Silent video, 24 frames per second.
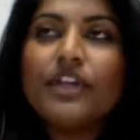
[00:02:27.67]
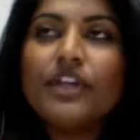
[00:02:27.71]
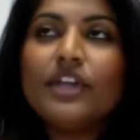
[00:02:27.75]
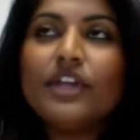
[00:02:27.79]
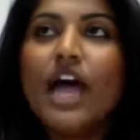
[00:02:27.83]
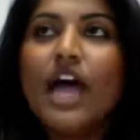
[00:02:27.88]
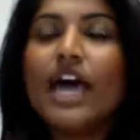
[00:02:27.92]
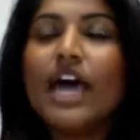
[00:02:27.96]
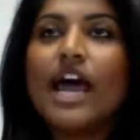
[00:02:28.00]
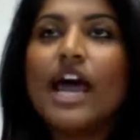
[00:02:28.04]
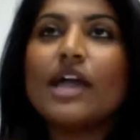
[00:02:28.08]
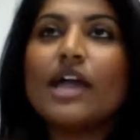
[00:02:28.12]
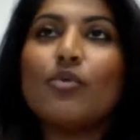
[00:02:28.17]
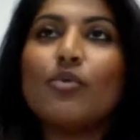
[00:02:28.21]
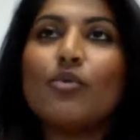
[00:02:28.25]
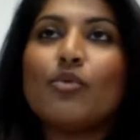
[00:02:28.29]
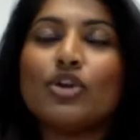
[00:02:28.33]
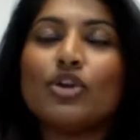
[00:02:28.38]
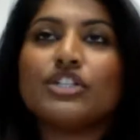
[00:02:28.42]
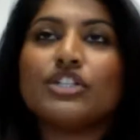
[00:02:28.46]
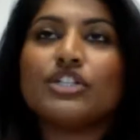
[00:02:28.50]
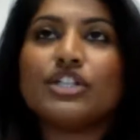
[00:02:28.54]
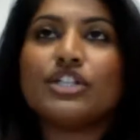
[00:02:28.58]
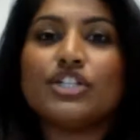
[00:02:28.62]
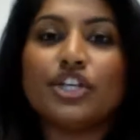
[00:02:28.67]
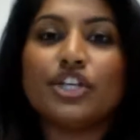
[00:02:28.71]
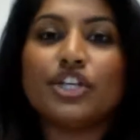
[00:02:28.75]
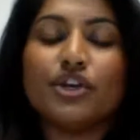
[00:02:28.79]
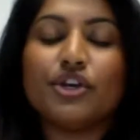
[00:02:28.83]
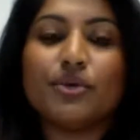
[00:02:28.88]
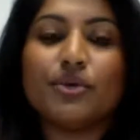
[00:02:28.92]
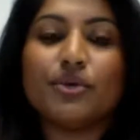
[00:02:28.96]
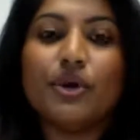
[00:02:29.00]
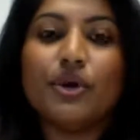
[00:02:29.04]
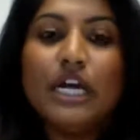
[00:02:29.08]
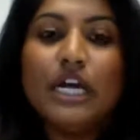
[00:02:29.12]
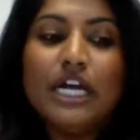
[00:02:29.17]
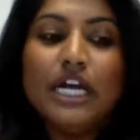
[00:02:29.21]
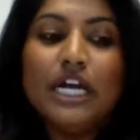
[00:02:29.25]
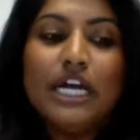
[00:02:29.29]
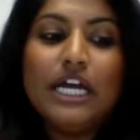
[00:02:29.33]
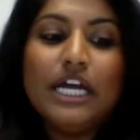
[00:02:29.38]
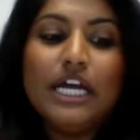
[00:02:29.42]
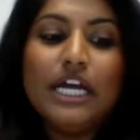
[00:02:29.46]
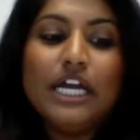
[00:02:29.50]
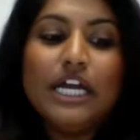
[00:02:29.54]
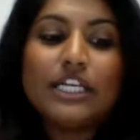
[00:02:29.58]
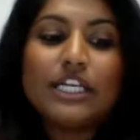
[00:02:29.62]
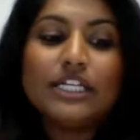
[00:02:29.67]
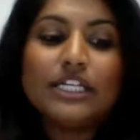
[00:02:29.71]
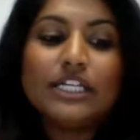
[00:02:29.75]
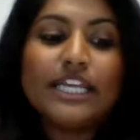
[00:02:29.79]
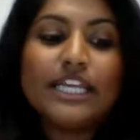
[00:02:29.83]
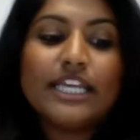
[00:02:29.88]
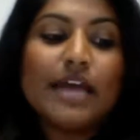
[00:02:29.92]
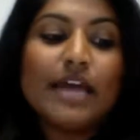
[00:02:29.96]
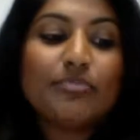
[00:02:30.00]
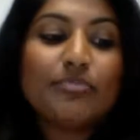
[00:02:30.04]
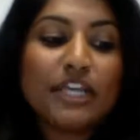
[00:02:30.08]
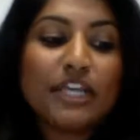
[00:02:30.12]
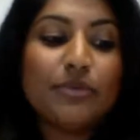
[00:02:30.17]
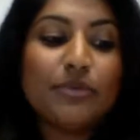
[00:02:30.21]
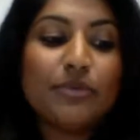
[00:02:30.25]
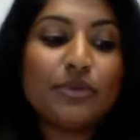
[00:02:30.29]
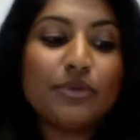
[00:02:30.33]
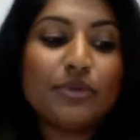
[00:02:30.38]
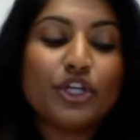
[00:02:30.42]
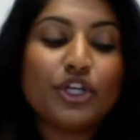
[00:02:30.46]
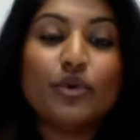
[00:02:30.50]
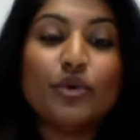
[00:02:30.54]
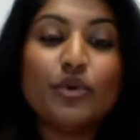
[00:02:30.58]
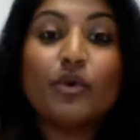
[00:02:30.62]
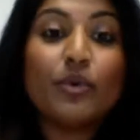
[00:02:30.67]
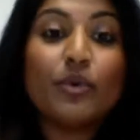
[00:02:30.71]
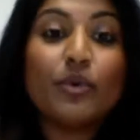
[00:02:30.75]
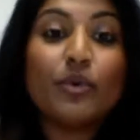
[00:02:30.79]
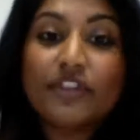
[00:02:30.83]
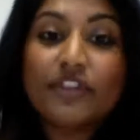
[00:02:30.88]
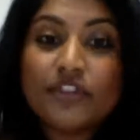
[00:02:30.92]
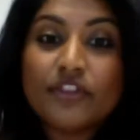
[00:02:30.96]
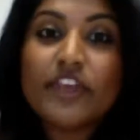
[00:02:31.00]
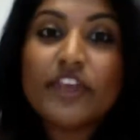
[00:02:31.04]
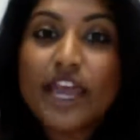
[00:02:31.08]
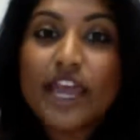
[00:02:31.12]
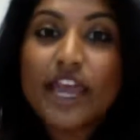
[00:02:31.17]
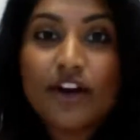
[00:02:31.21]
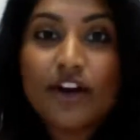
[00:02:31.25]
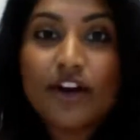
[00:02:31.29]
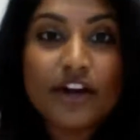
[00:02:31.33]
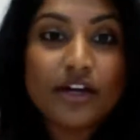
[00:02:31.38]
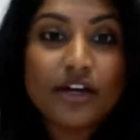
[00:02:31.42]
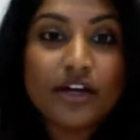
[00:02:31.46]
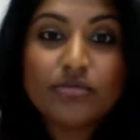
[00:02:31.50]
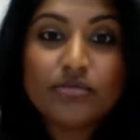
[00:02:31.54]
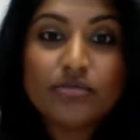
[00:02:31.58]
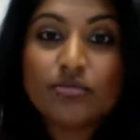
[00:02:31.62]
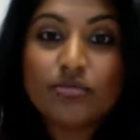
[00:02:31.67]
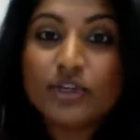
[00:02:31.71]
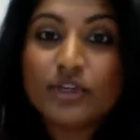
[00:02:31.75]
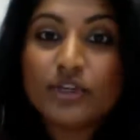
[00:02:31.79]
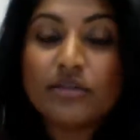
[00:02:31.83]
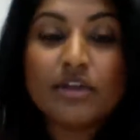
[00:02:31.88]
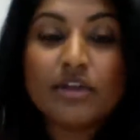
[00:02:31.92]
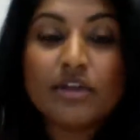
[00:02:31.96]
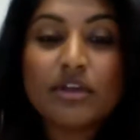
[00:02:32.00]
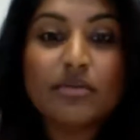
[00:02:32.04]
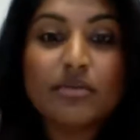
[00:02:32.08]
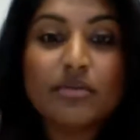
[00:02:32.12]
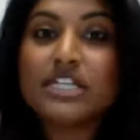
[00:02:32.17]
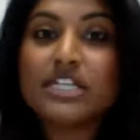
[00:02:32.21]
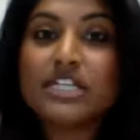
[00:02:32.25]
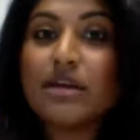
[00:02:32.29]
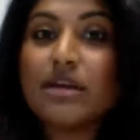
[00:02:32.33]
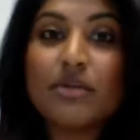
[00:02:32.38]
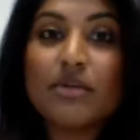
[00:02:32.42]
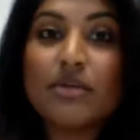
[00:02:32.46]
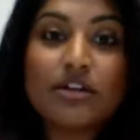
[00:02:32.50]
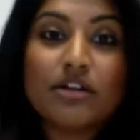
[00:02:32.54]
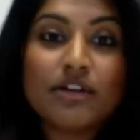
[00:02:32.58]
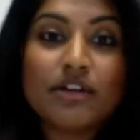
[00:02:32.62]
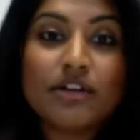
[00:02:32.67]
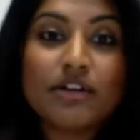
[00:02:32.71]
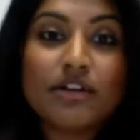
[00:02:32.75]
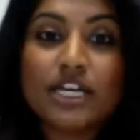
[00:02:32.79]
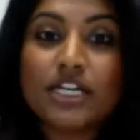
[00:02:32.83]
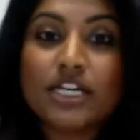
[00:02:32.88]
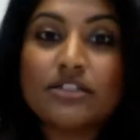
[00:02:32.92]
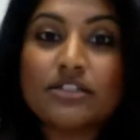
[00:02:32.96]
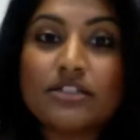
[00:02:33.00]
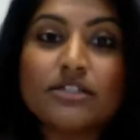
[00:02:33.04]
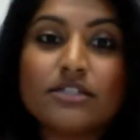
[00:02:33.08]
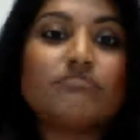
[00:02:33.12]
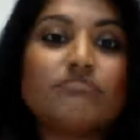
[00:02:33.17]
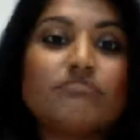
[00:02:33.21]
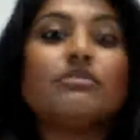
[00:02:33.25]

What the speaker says: and I wanted to get people who are within the area, within maybe a 10-mile radius,